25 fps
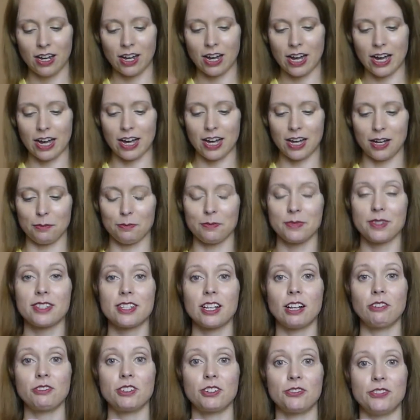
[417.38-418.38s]

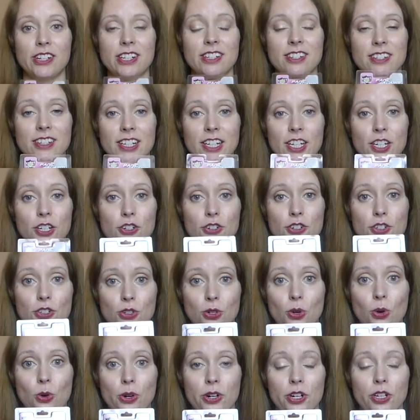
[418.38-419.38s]
self-defense gear
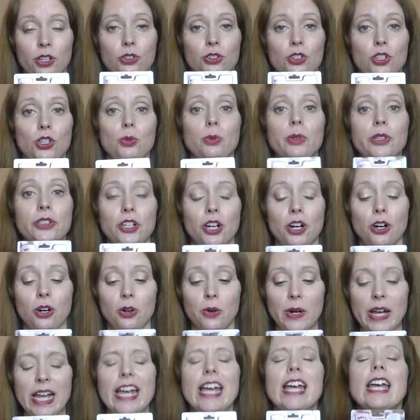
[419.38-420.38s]
tutorial, you will
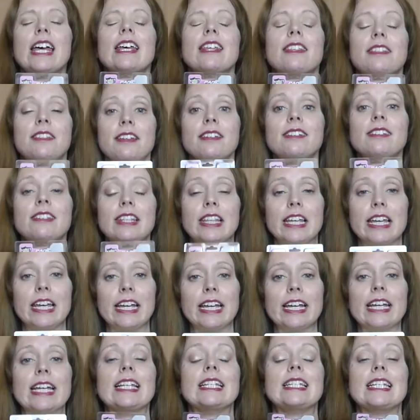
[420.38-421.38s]
know this
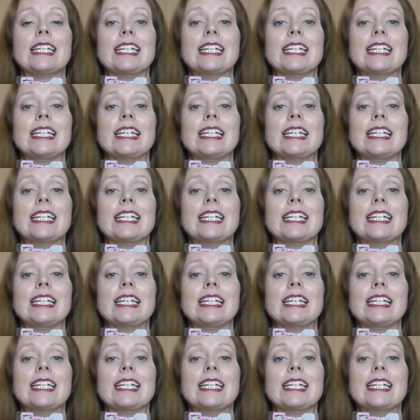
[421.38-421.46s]
thing is